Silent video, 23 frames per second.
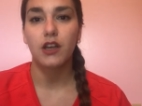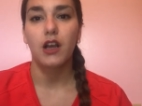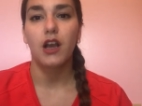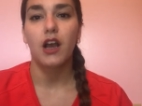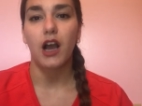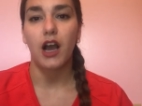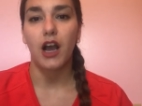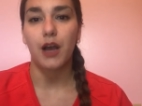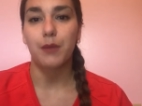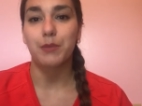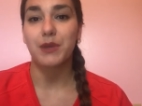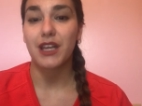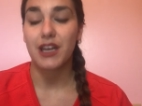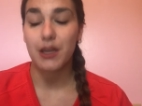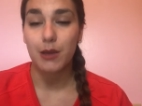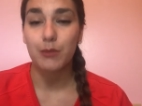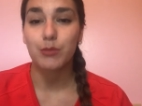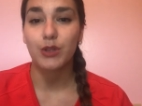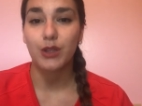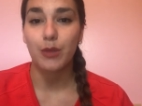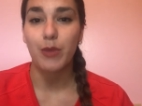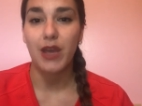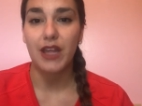can
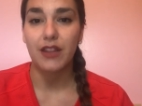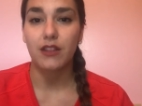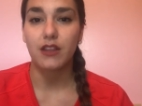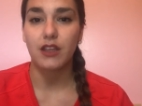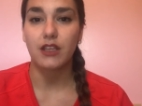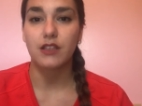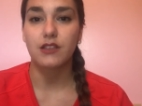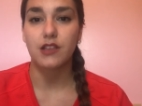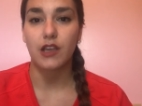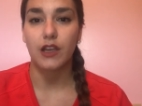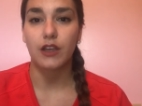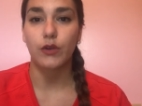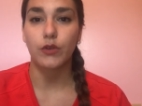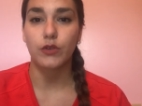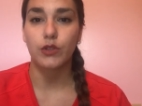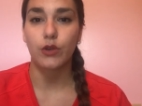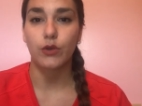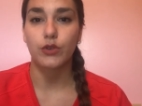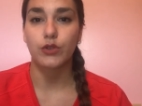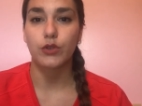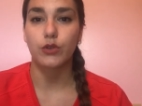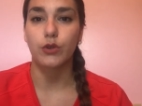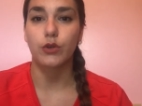implement these
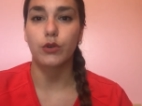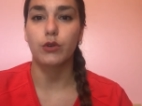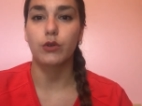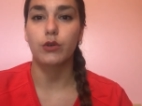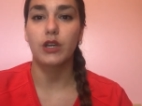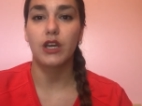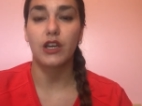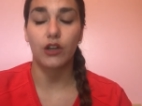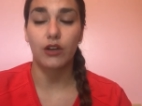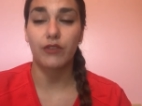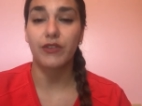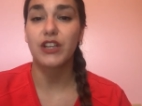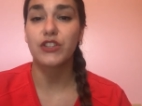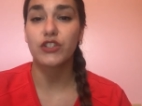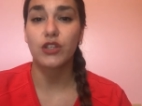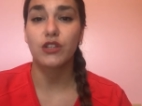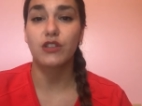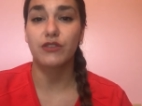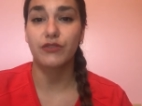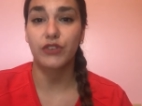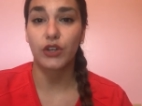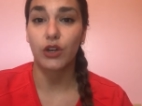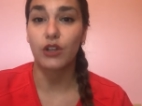psychosocial
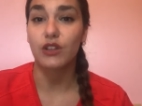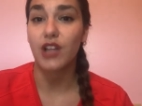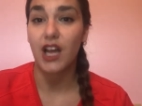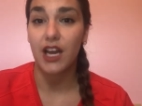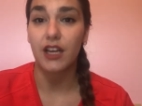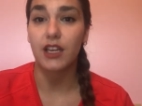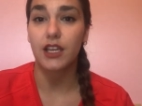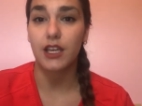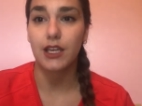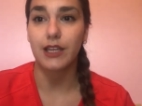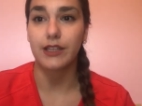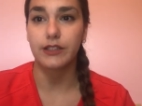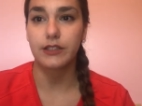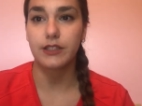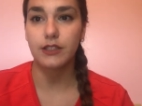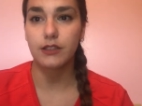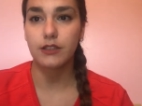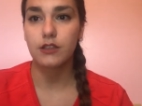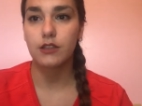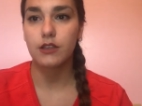interventions for a lot of kids.